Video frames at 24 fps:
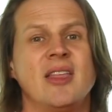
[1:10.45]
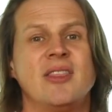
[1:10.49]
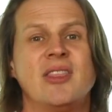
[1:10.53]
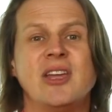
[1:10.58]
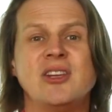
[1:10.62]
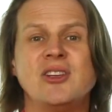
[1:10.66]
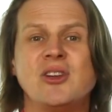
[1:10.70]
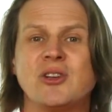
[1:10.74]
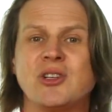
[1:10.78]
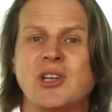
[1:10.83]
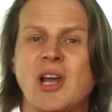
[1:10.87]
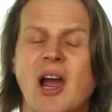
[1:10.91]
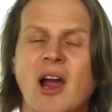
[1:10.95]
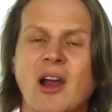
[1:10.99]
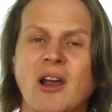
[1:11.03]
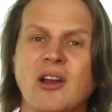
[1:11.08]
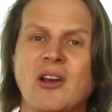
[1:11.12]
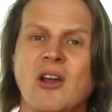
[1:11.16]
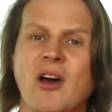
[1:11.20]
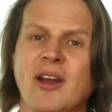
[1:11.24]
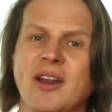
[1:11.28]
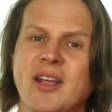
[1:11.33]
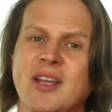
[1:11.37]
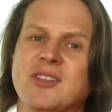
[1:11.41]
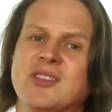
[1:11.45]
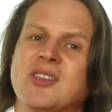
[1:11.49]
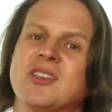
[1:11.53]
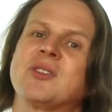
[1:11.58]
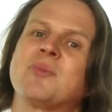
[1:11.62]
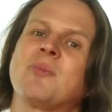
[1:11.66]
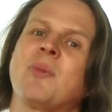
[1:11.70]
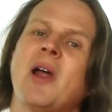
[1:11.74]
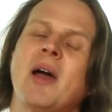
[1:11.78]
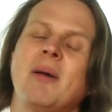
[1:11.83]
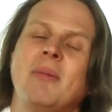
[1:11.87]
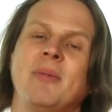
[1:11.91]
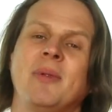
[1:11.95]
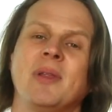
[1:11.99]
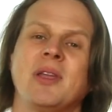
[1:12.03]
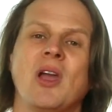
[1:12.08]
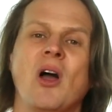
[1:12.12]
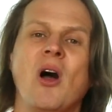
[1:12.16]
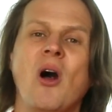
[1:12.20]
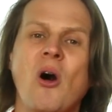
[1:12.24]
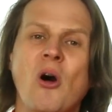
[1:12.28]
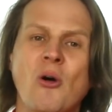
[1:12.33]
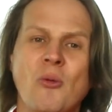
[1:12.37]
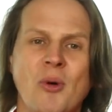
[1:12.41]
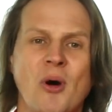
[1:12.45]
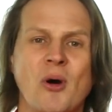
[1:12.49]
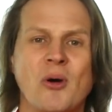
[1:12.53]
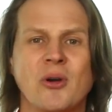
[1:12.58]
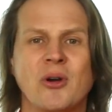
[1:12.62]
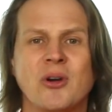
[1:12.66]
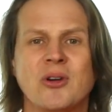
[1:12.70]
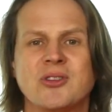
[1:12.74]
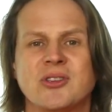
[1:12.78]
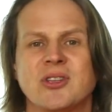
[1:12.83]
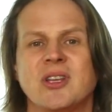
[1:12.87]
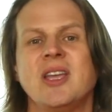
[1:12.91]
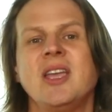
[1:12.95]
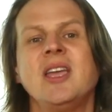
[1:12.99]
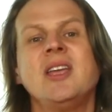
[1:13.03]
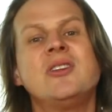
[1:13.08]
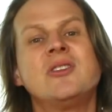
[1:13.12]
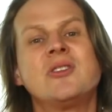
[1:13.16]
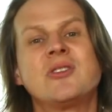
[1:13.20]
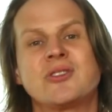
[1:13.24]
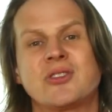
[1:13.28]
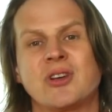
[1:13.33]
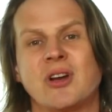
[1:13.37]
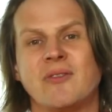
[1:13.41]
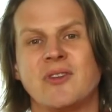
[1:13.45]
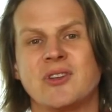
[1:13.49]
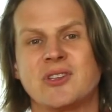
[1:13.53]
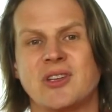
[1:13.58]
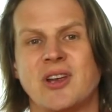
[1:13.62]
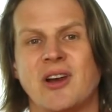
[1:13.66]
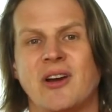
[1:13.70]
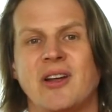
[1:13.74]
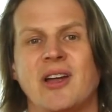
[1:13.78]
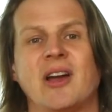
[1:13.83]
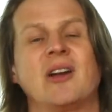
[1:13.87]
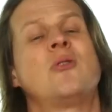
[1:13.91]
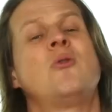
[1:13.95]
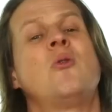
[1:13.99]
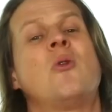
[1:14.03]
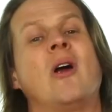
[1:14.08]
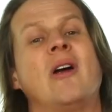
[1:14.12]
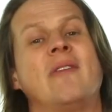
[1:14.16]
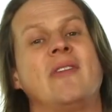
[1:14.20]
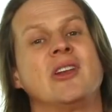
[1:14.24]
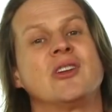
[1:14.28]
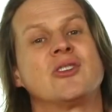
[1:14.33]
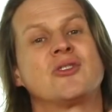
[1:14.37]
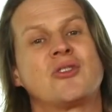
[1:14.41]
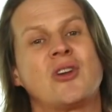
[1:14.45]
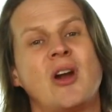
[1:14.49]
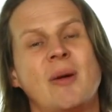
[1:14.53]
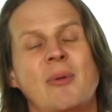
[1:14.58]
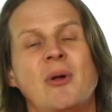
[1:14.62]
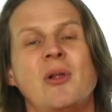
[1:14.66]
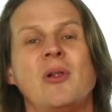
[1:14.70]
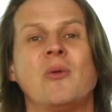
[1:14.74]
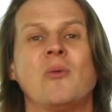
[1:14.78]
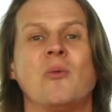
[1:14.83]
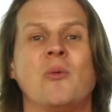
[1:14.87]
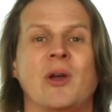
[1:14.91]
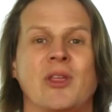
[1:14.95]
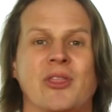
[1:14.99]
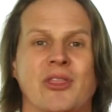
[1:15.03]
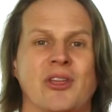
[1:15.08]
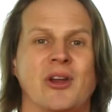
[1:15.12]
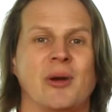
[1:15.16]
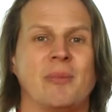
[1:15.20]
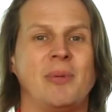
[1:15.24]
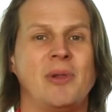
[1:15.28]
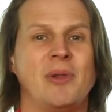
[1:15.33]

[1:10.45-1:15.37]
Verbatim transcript: then your target audience is probably homeowners in your service area who are having trouble with their